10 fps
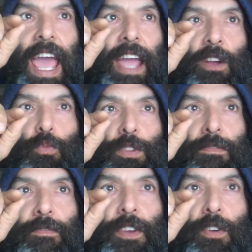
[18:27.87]
anger with
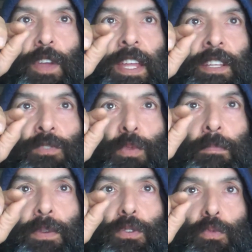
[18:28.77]
fury and his
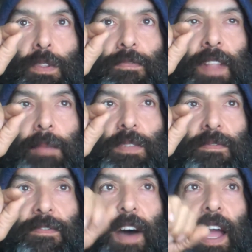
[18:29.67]
rebuke with flames
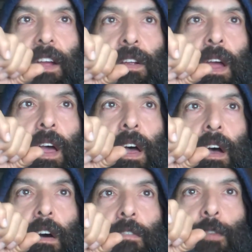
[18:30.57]
of fire.
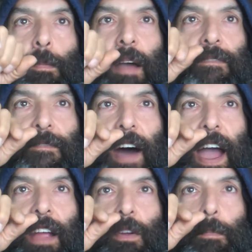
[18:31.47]
For by
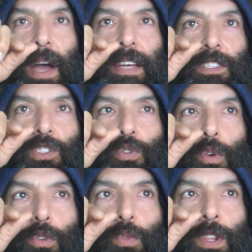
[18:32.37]
fire and by his
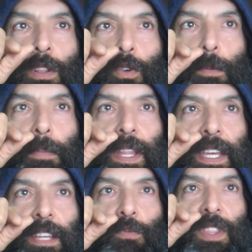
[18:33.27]
sword will the Lord
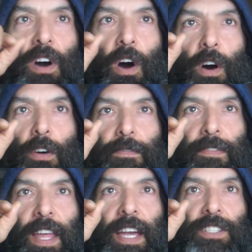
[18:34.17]
plead with all
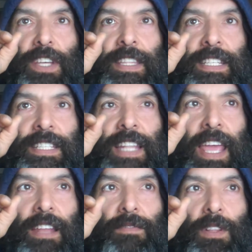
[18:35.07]
flesh, and the
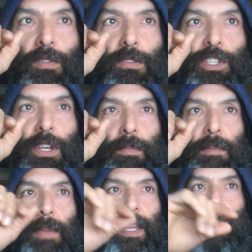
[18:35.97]
slain of the Lord shall
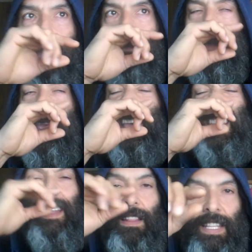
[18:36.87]
be many.
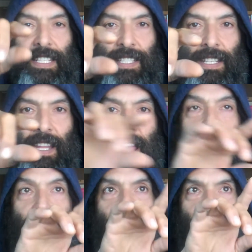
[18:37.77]
Now listen,
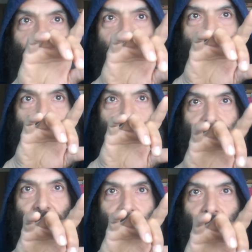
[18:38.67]
they that
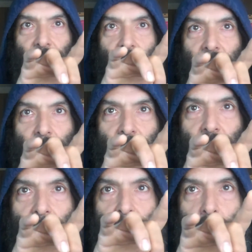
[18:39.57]
sanctify
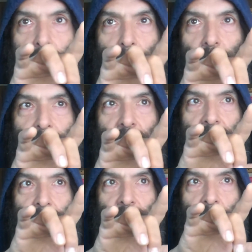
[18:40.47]
themselves and purify
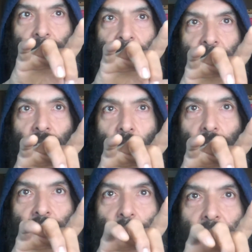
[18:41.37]
themselves in the
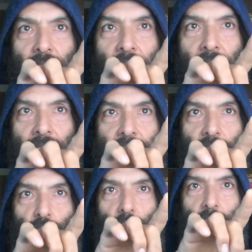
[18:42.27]
gardens behind
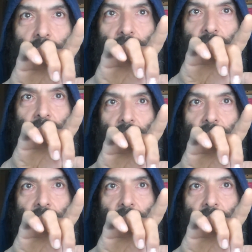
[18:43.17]
the one